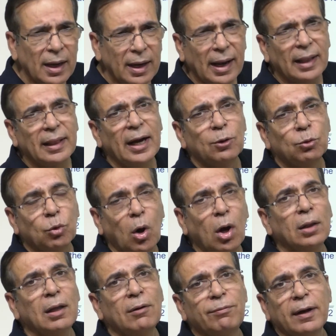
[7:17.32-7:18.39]
can I
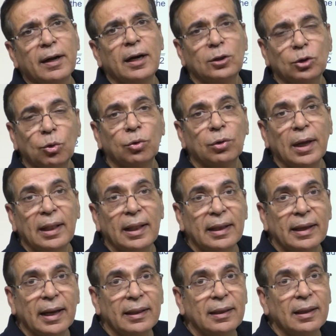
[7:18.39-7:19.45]
draw the figure to scale
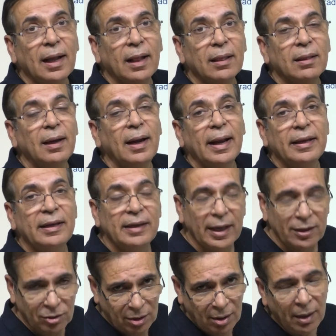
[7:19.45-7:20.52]
and get the answer? And
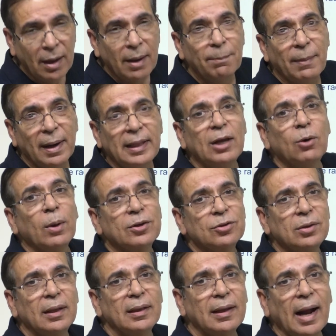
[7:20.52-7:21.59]
yes, many
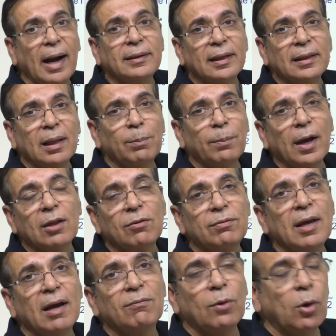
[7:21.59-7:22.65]
questions in CAT in the past,
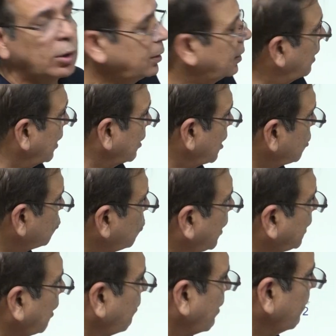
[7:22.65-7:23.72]
we have got the answer
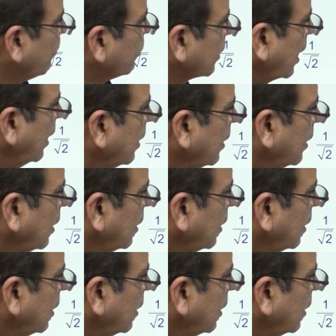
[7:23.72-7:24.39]
straight away. Okay?